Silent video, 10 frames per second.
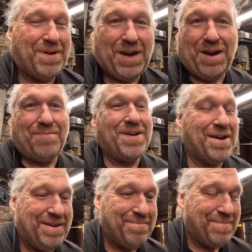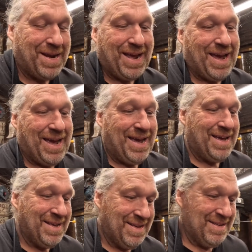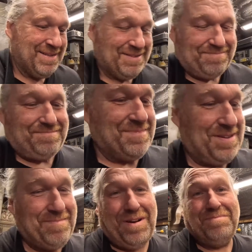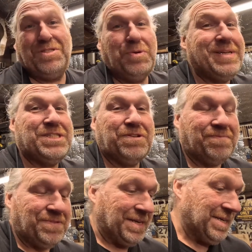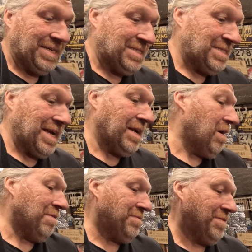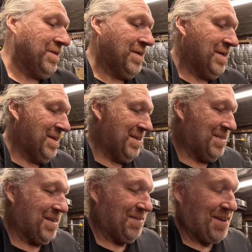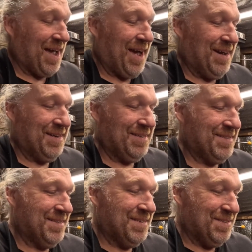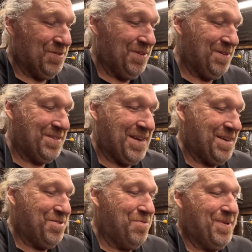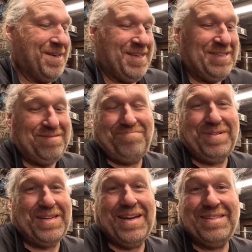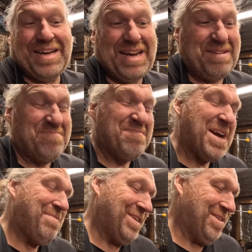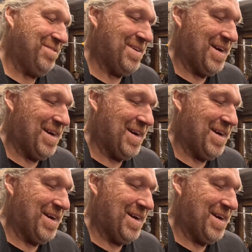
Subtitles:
my arm around in midair, I'm doing something instead of. So yeah, like I say, normally this would be a day, maybe 2